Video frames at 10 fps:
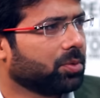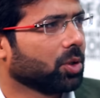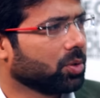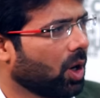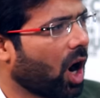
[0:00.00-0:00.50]

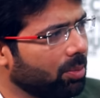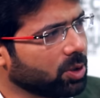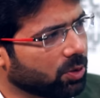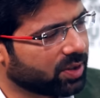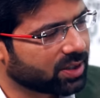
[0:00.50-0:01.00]
So, so how
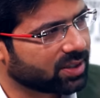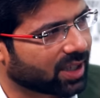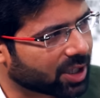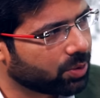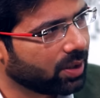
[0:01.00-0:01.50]
much of this
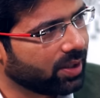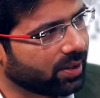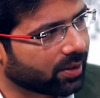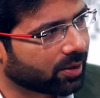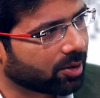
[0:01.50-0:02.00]
is
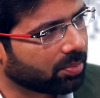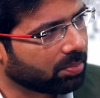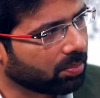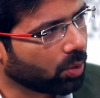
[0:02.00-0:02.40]
actually uh,